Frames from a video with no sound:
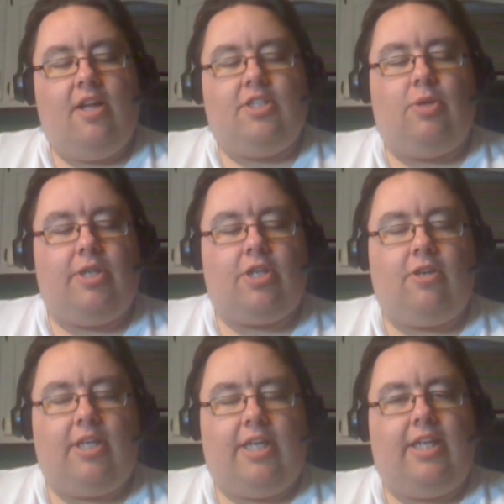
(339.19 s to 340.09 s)
So it
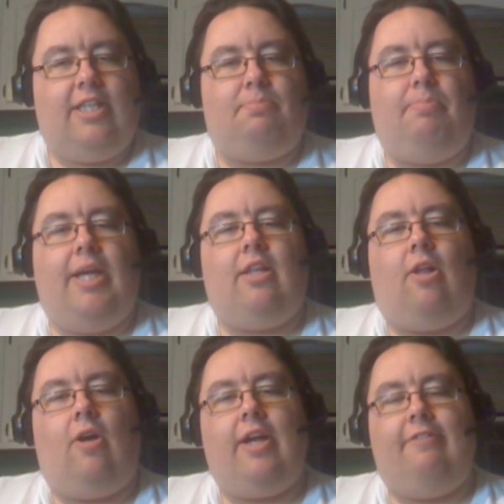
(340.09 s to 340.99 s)
turned into this big
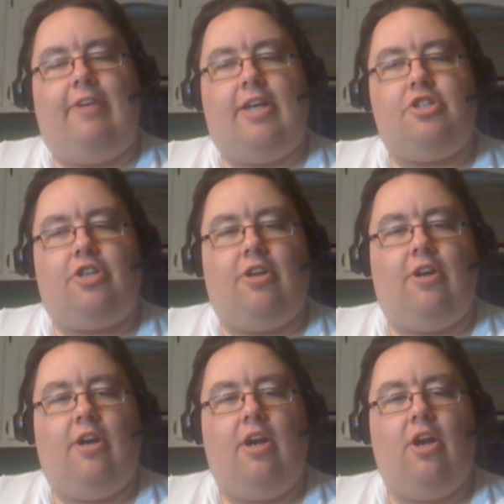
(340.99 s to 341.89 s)
long
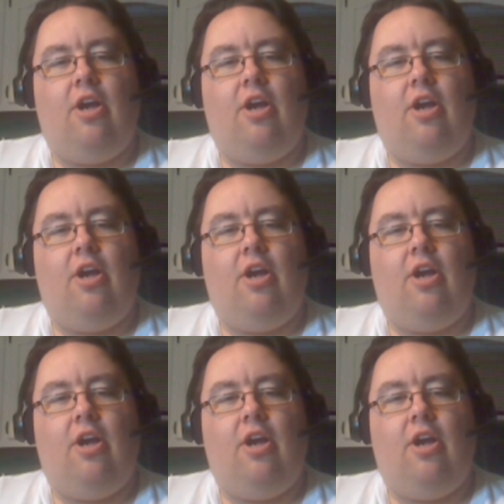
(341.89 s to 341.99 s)
adventure